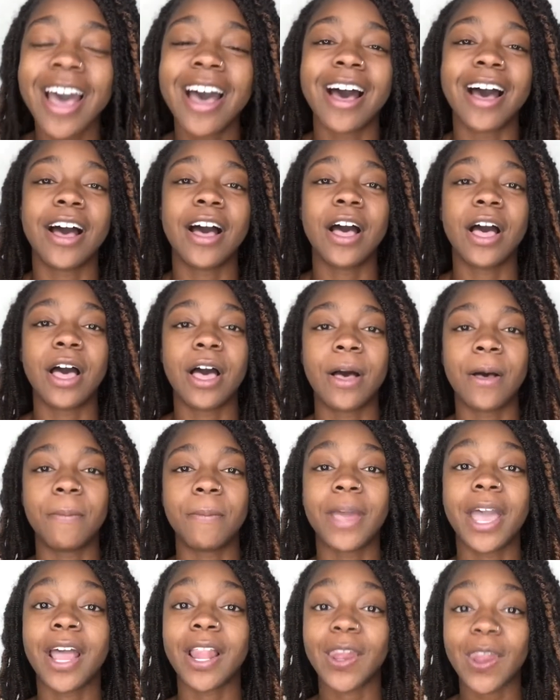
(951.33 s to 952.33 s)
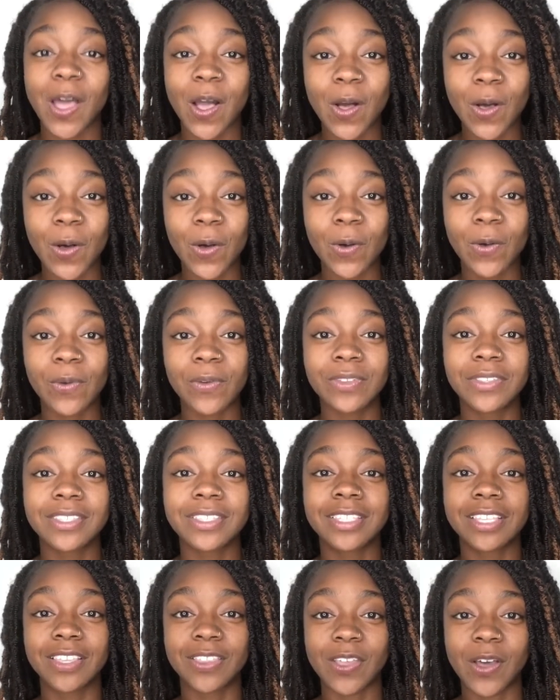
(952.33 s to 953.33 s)
Hello
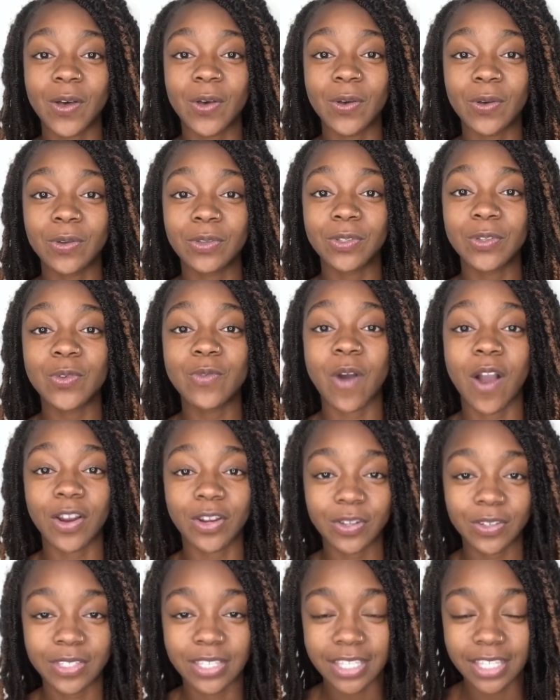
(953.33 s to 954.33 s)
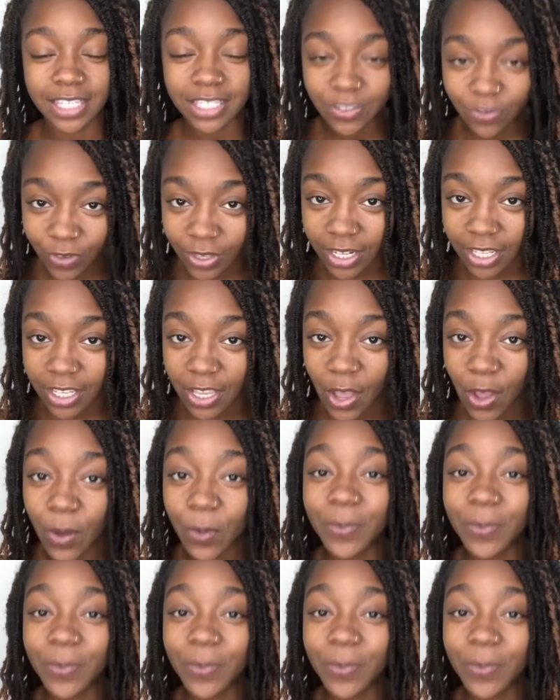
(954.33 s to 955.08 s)
to those who are new to this video.